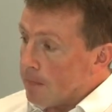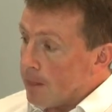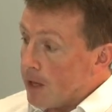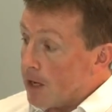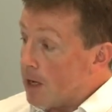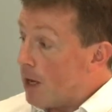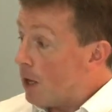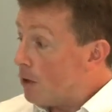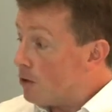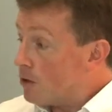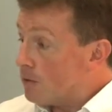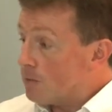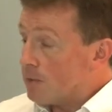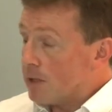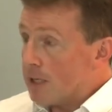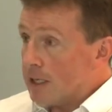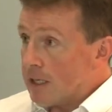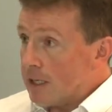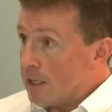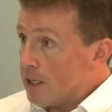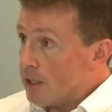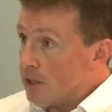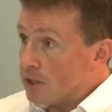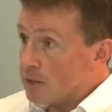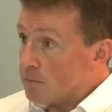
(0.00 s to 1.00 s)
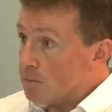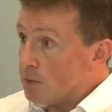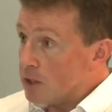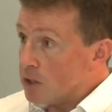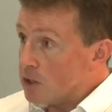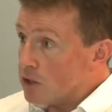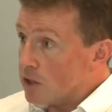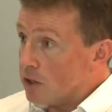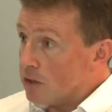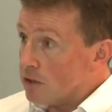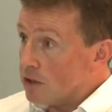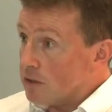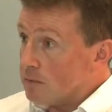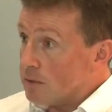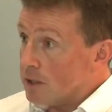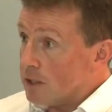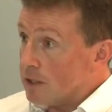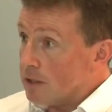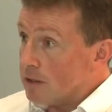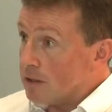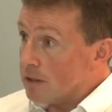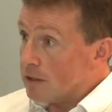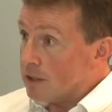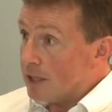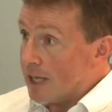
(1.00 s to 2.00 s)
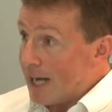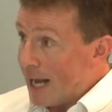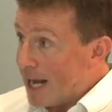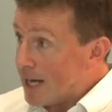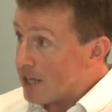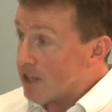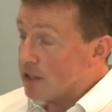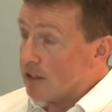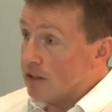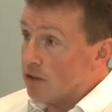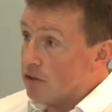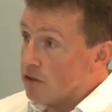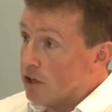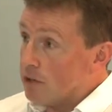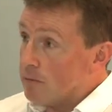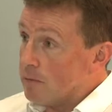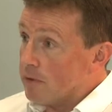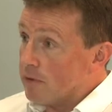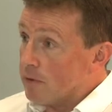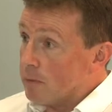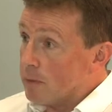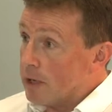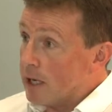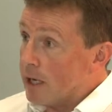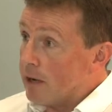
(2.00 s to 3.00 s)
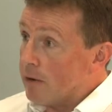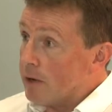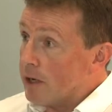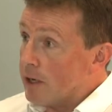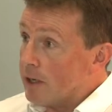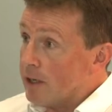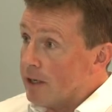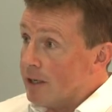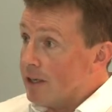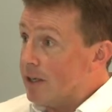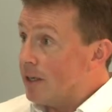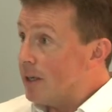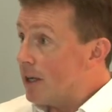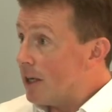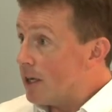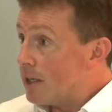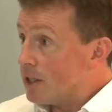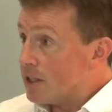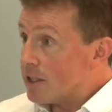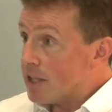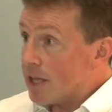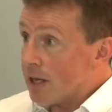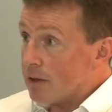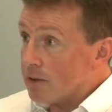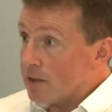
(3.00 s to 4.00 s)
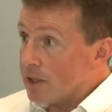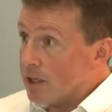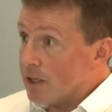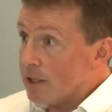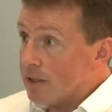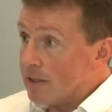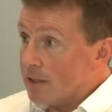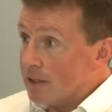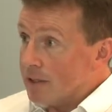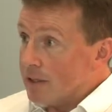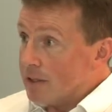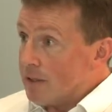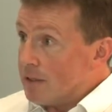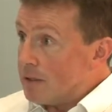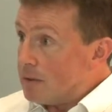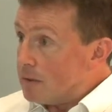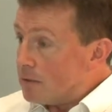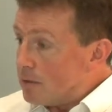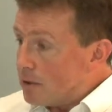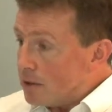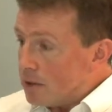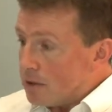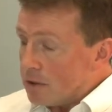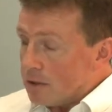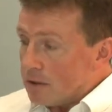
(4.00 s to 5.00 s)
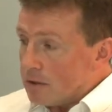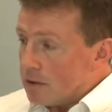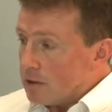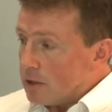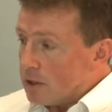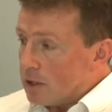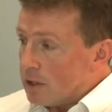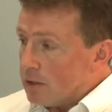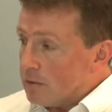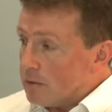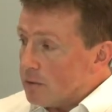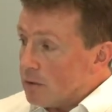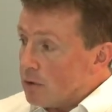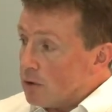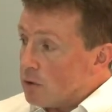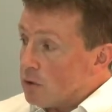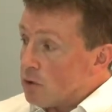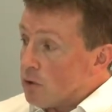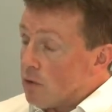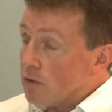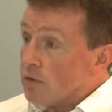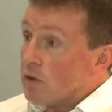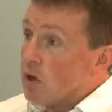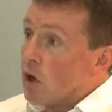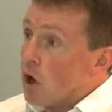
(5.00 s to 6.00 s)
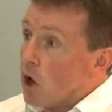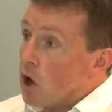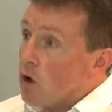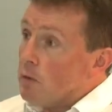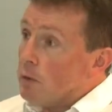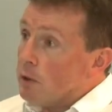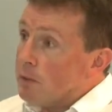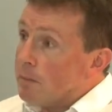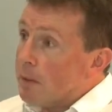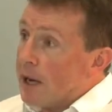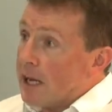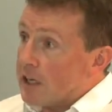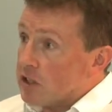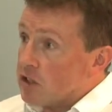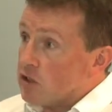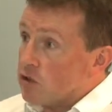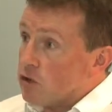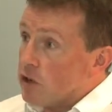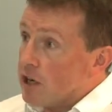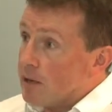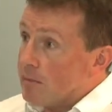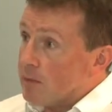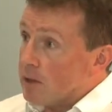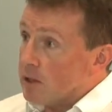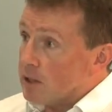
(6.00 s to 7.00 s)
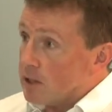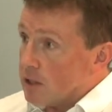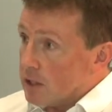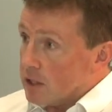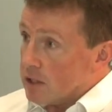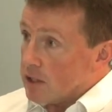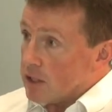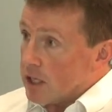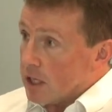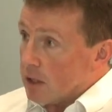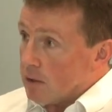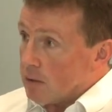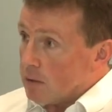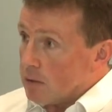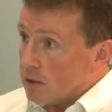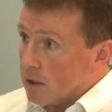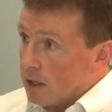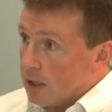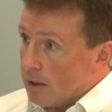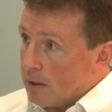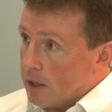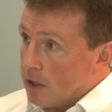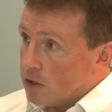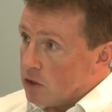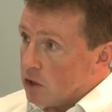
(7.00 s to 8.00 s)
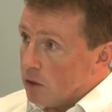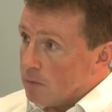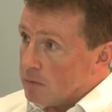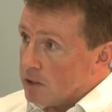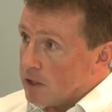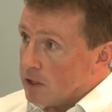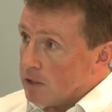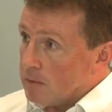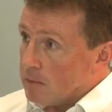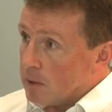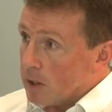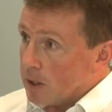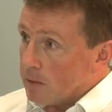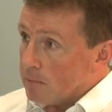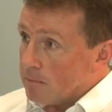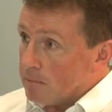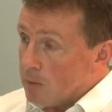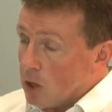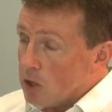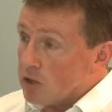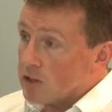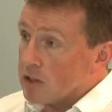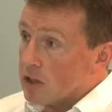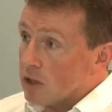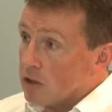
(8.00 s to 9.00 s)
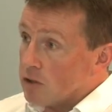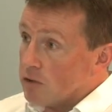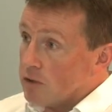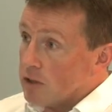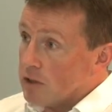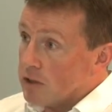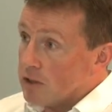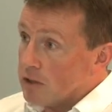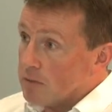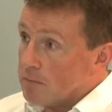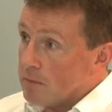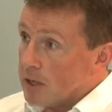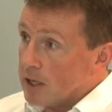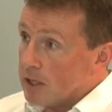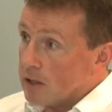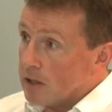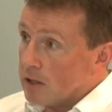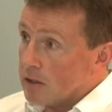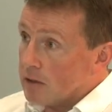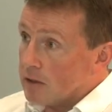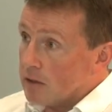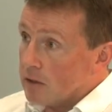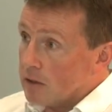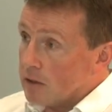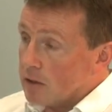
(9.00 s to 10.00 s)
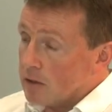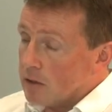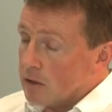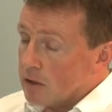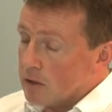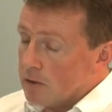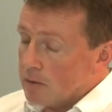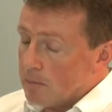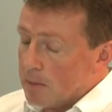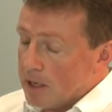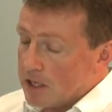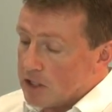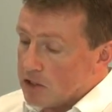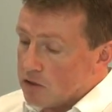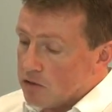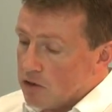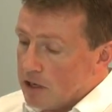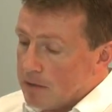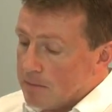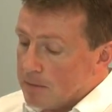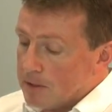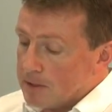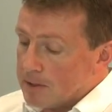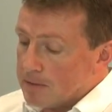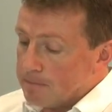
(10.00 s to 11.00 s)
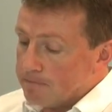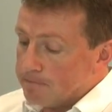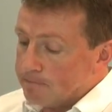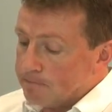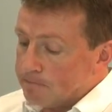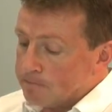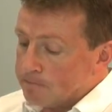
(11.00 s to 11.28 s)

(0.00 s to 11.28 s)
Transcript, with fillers: And ultimately it's been shown to be an excellent treatment for malaria and is now the sort of global best treatment, and is now adopted in most countries as being the best treatment.